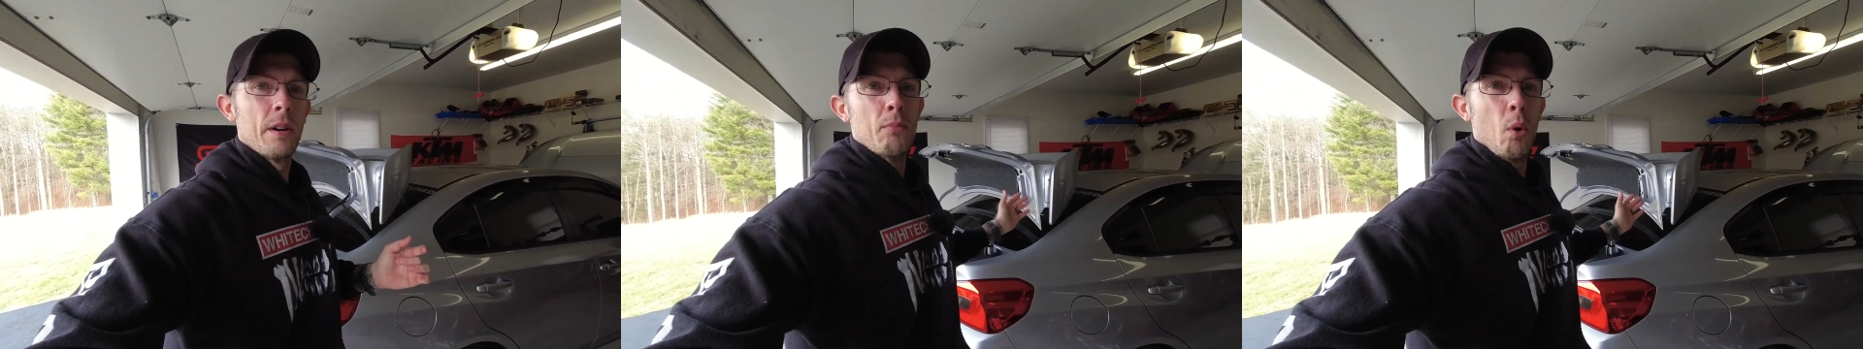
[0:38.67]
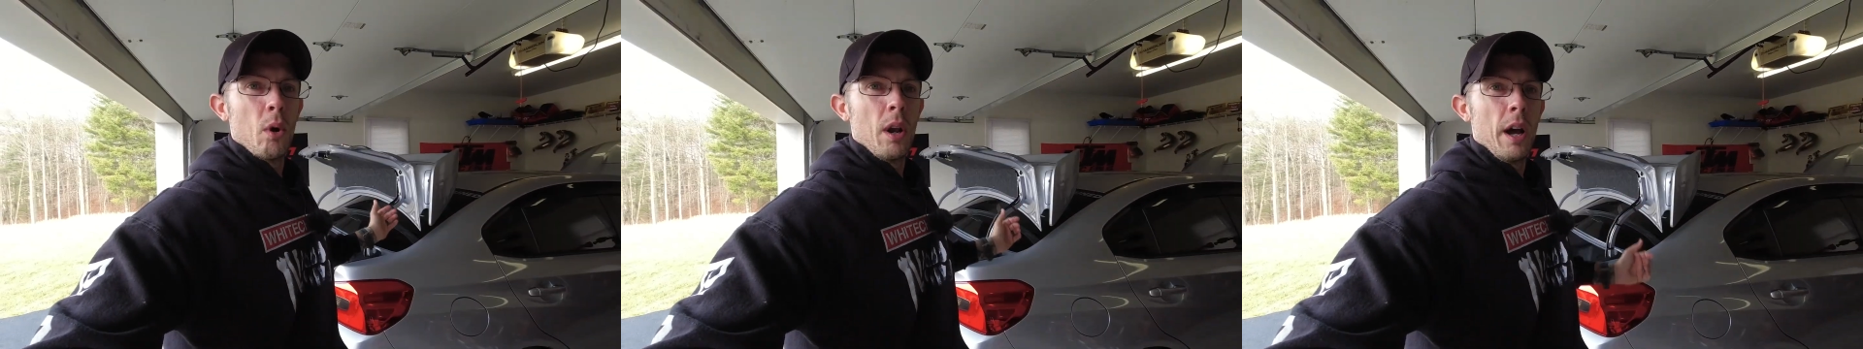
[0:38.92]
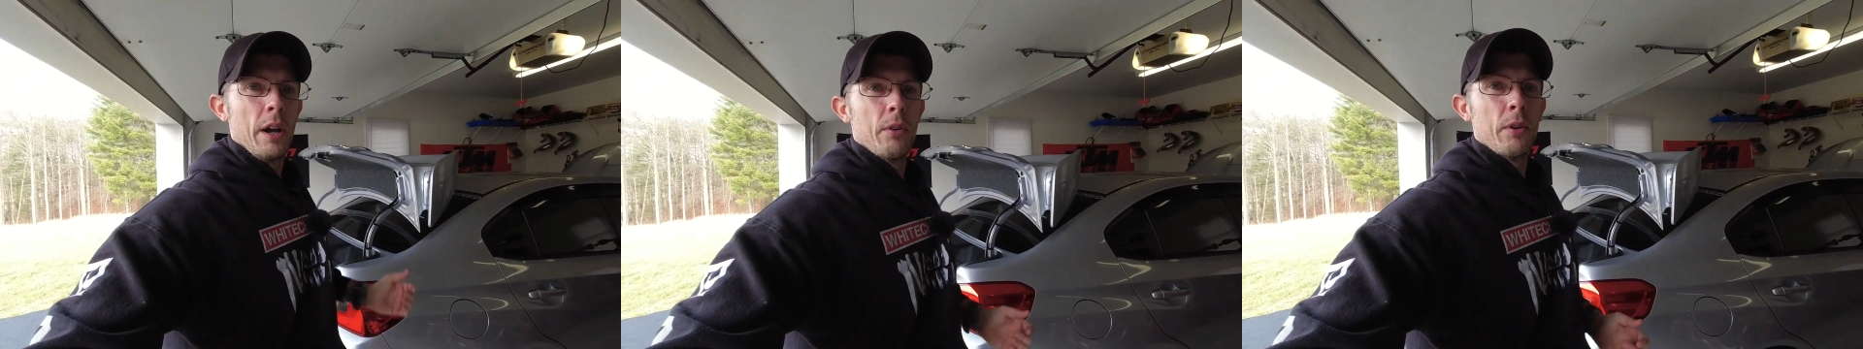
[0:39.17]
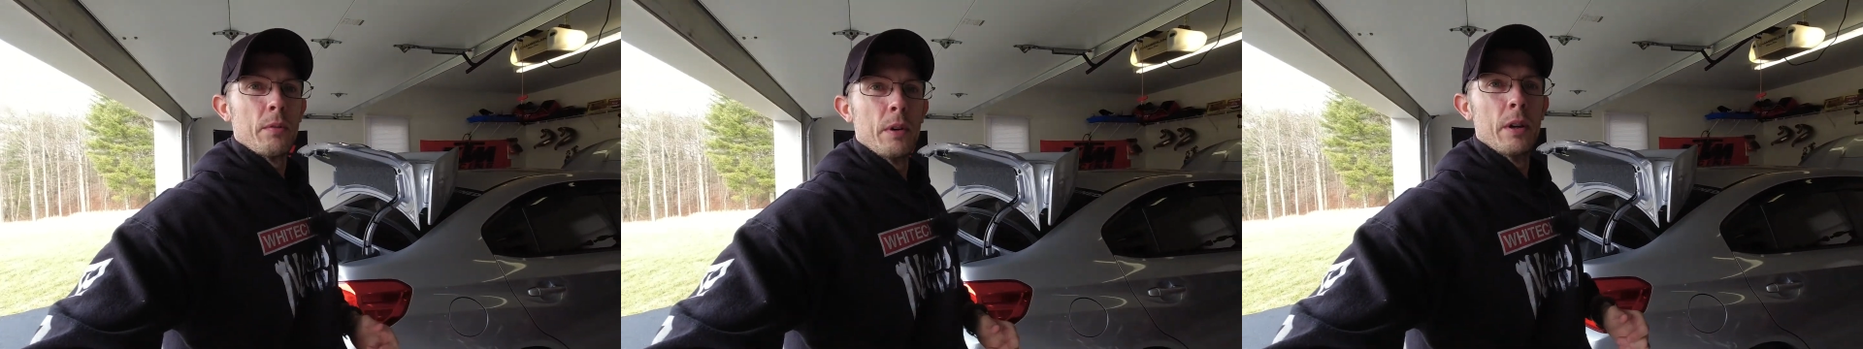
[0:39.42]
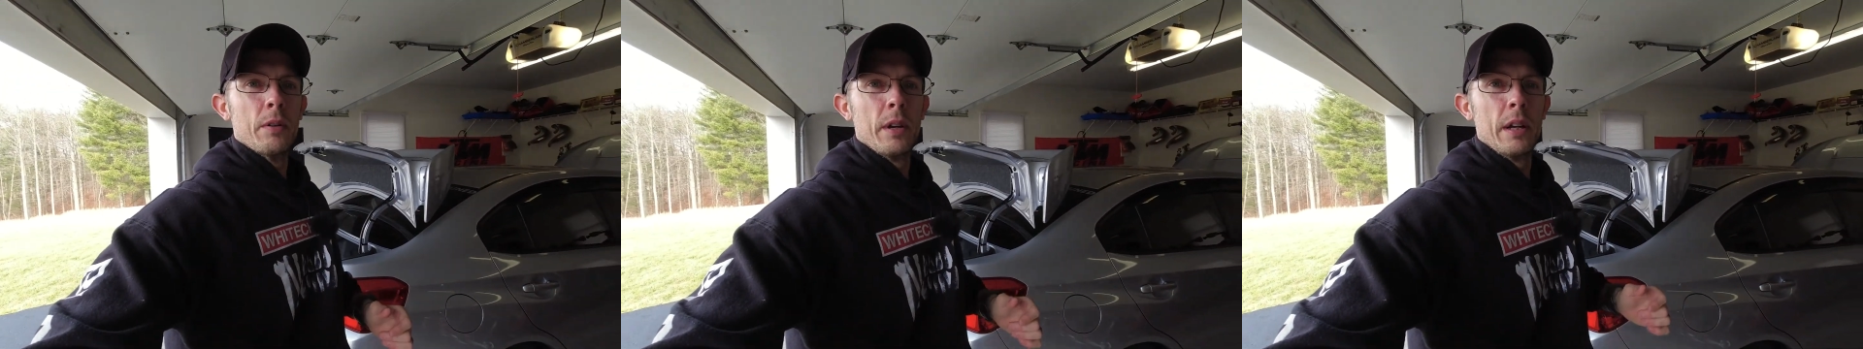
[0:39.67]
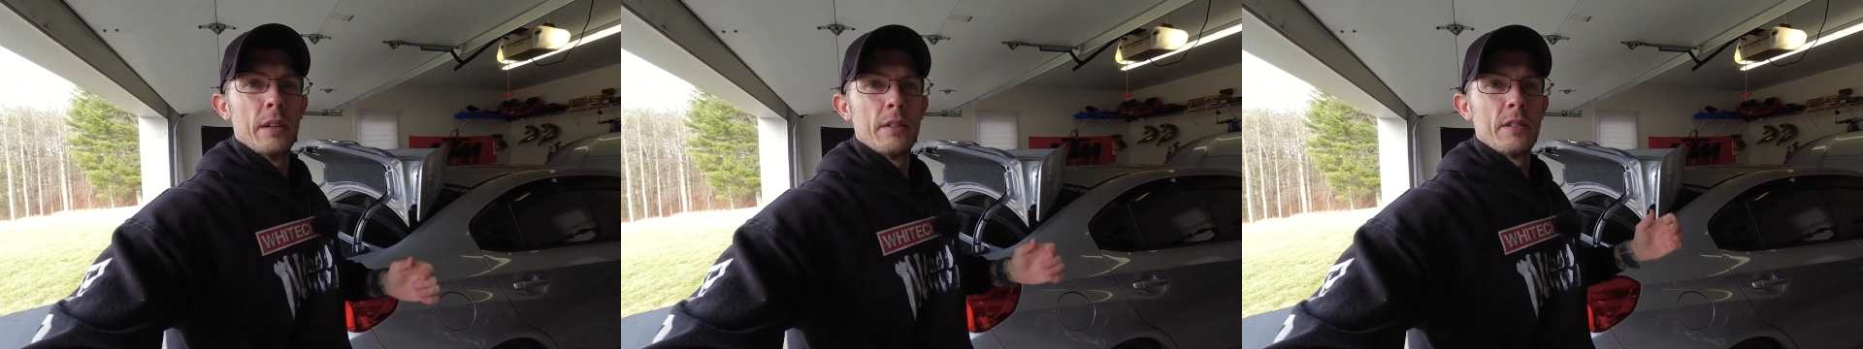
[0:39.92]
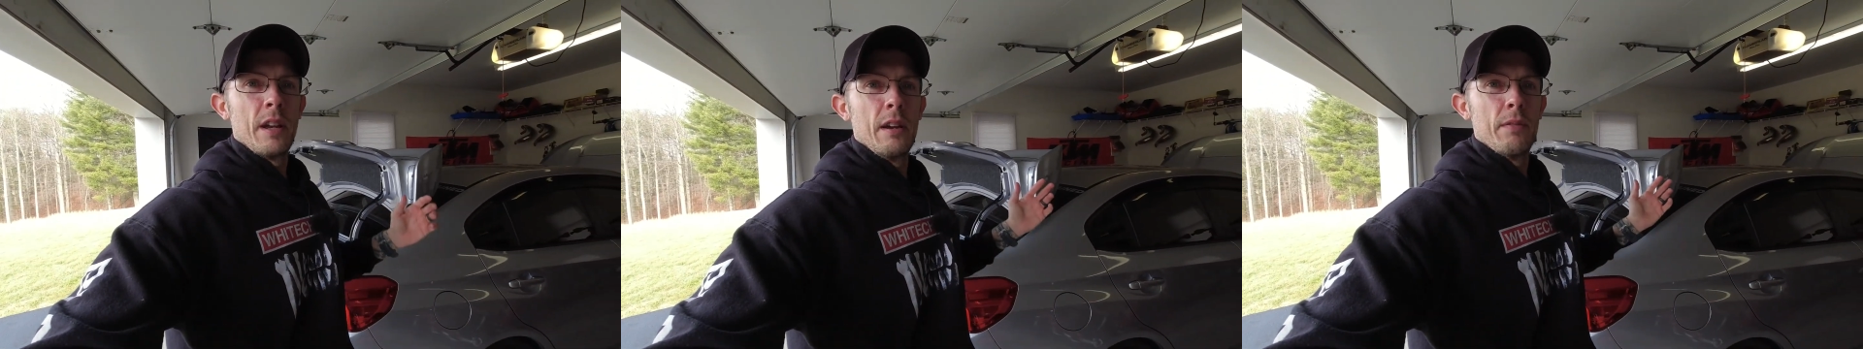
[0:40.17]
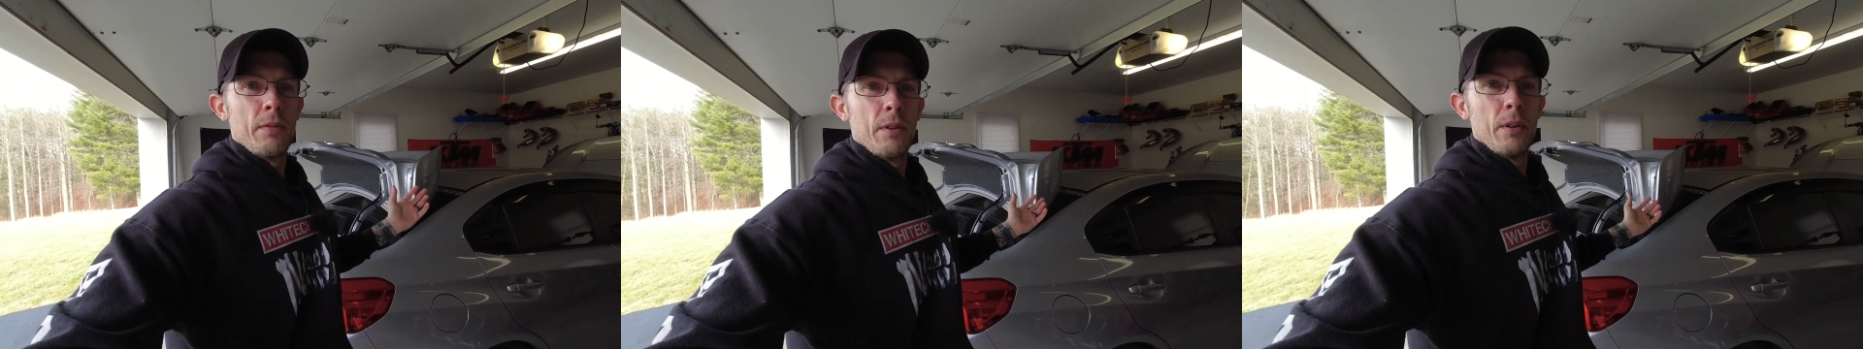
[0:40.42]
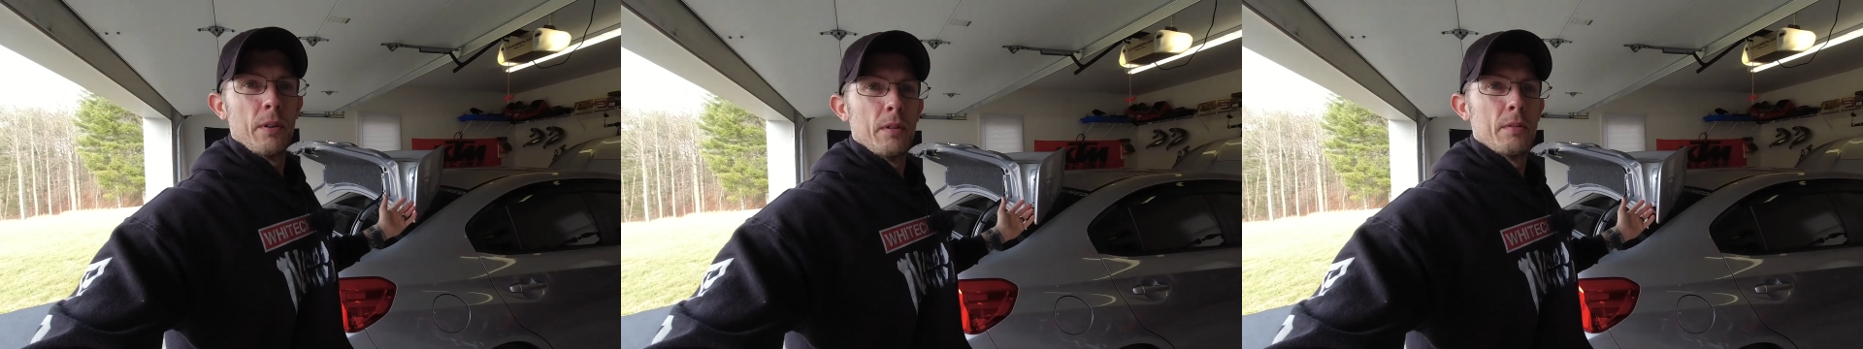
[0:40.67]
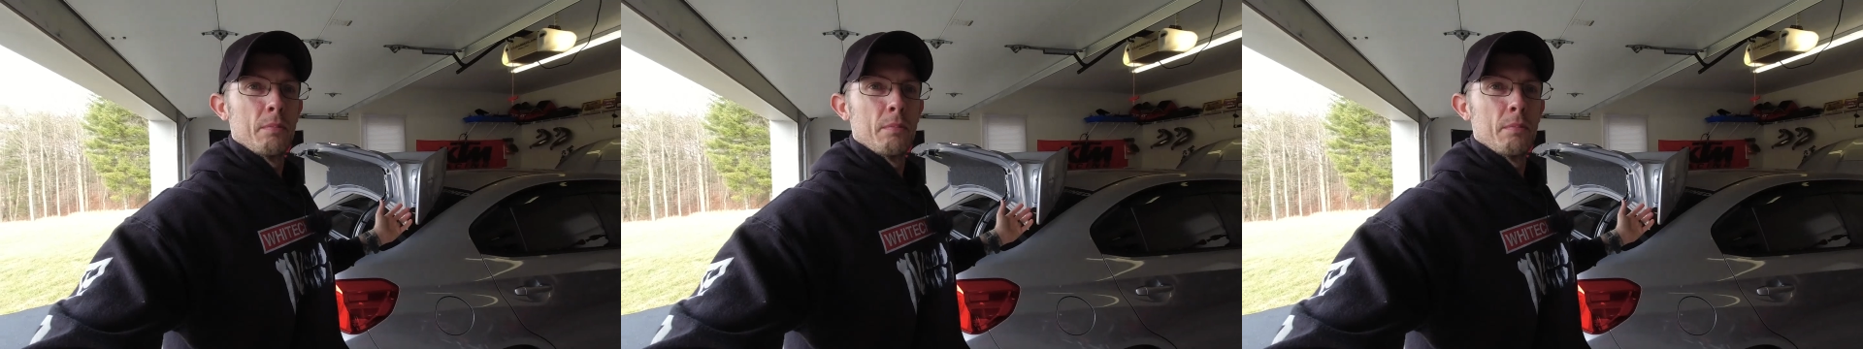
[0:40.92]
more light on the rear end, safer